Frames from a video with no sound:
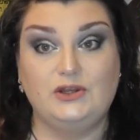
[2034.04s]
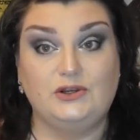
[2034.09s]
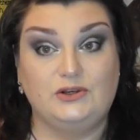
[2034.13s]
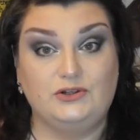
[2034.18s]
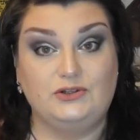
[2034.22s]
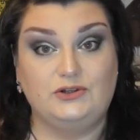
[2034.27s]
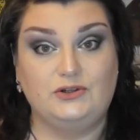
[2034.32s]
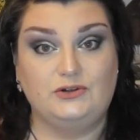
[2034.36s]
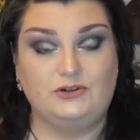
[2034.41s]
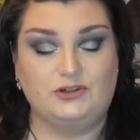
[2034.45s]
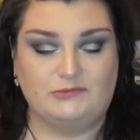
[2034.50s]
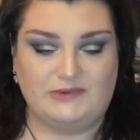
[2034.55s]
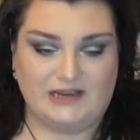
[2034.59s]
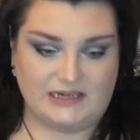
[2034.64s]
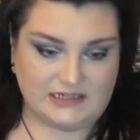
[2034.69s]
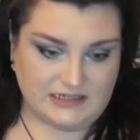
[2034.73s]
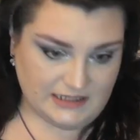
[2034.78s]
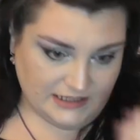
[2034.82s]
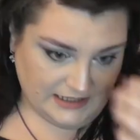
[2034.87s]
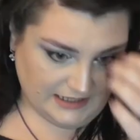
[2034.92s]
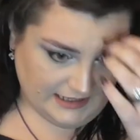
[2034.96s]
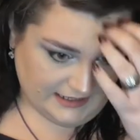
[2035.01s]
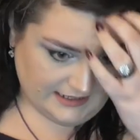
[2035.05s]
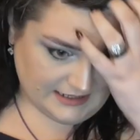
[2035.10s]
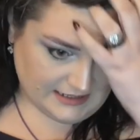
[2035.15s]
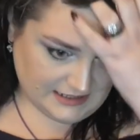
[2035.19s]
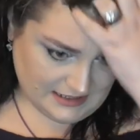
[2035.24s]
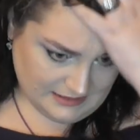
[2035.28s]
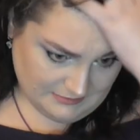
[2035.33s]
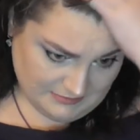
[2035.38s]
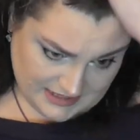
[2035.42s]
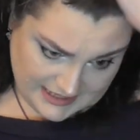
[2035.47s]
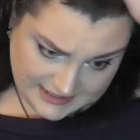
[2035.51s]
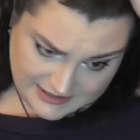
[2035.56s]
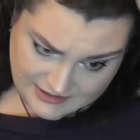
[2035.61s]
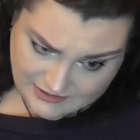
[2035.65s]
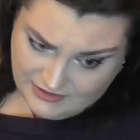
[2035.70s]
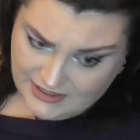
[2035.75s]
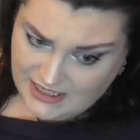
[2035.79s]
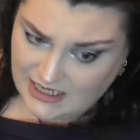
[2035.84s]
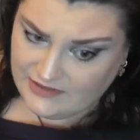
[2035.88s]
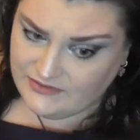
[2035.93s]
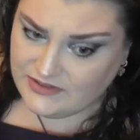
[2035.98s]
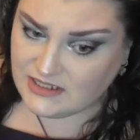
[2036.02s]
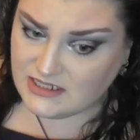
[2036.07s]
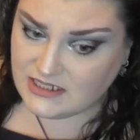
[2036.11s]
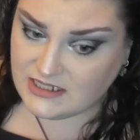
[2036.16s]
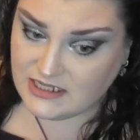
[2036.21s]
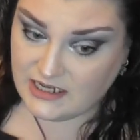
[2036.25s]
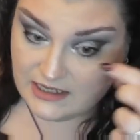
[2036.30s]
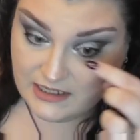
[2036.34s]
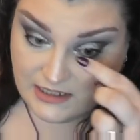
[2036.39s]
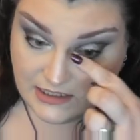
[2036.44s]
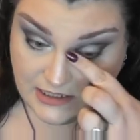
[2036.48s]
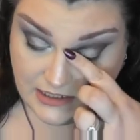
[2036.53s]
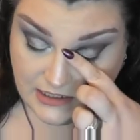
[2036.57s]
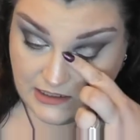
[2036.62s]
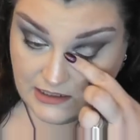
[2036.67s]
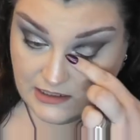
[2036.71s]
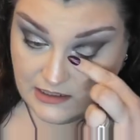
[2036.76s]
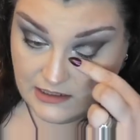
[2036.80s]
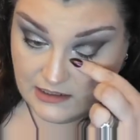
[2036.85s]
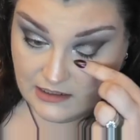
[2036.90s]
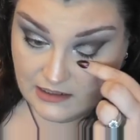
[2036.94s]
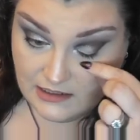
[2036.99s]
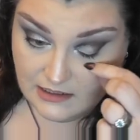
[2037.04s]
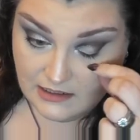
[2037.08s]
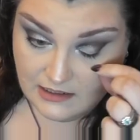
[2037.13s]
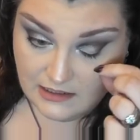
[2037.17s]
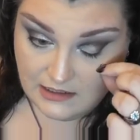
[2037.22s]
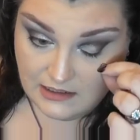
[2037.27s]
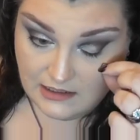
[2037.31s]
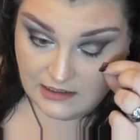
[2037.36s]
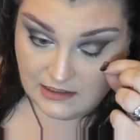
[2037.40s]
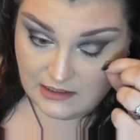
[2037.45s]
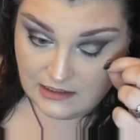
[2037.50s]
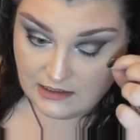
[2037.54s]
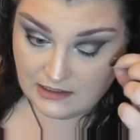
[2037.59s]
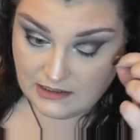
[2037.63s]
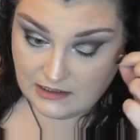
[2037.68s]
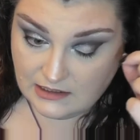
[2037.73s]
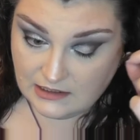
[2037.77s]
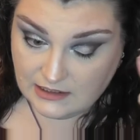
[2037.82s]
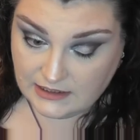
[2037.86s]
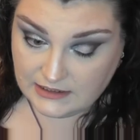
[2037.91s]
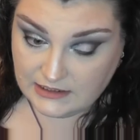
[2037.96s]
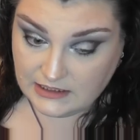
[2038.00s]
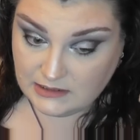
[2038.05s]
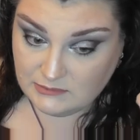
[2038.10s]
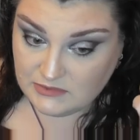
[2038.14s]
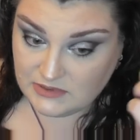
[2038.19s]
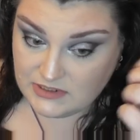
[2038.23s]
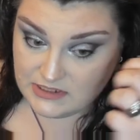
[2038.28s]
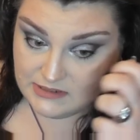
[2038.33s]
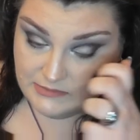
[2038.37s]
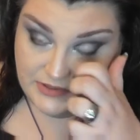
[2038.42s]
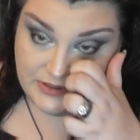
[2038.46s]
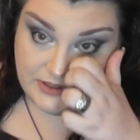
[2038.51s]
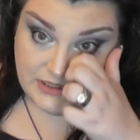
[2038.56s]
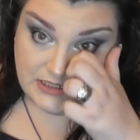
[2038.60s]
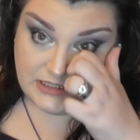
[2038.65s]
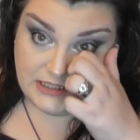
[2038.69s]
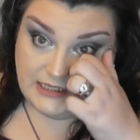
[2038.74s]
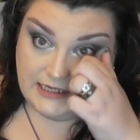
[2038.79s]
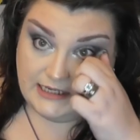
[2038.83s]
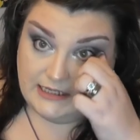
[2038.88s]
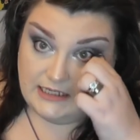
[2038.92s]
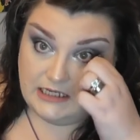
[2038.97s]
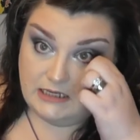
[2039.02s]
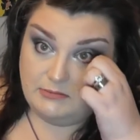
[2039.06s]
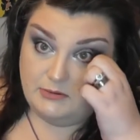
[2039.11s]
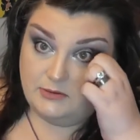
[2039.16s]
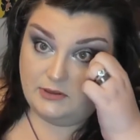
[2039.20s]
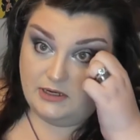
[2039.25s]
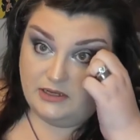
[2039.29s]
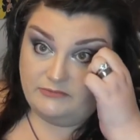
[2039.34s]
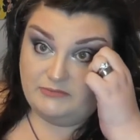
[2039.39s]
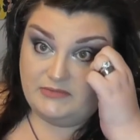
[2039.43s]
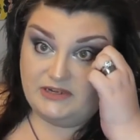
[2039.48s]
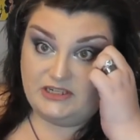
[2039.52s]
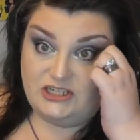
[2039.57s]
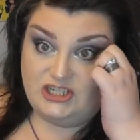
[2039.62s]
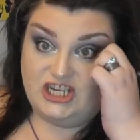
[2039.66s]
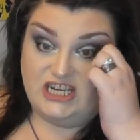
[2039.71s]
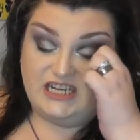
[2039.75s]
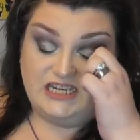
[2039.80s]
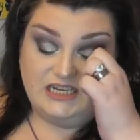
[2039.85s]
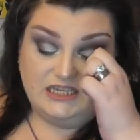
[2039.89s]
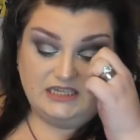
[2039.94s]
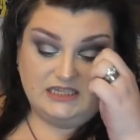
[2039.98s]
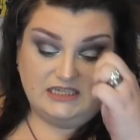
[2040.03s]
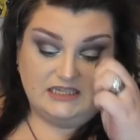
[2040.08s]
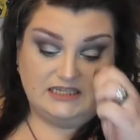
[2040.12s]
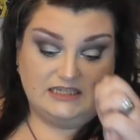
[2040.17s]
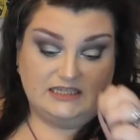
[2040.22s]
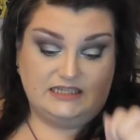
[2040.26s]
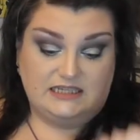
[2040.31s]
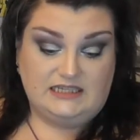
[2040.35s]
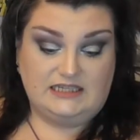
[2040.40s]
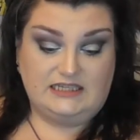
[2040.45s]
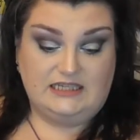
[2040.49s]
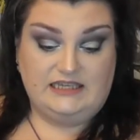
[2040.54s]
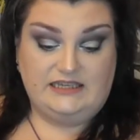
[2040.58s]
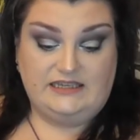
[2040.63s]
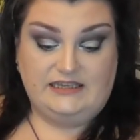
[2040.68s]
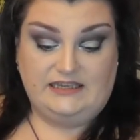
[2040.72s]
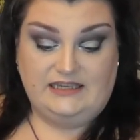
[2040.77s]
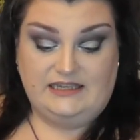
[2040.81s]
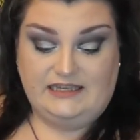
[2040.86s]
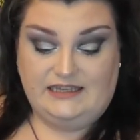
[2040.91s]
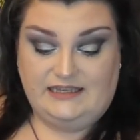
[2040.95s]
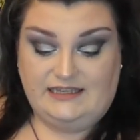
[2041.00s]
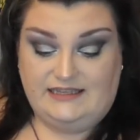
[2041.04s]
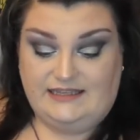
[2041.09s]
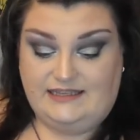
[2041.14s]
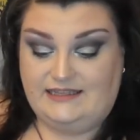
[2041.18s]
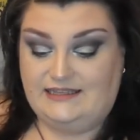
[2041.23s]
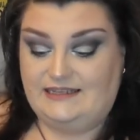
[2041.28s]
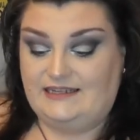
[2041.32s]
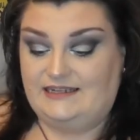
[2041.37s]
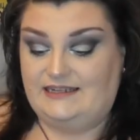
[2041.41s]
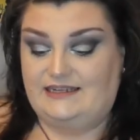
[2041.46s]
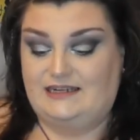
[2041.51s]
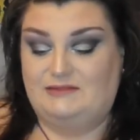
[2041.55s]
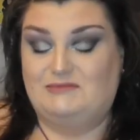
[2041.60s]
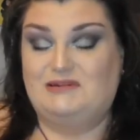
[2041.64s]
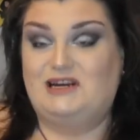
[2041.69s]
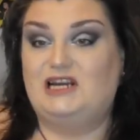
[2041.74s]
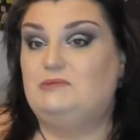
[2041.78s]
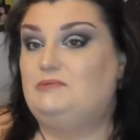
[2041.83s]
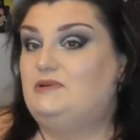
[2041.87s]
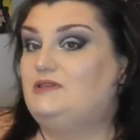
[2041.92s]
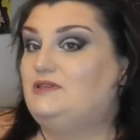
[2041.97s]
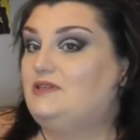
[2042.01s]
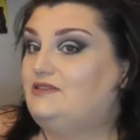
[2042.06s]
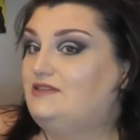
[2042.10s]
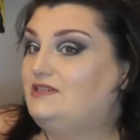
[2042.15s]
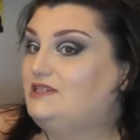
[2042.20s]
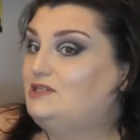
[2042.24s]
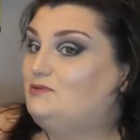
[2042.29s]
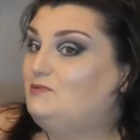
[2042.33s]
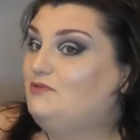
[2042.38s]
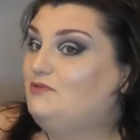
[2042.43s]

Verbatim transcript: too dramatic. And as I'm planning on having steak, uh, I don't want something that's going to end up all over my chin. And I'm hoping that this will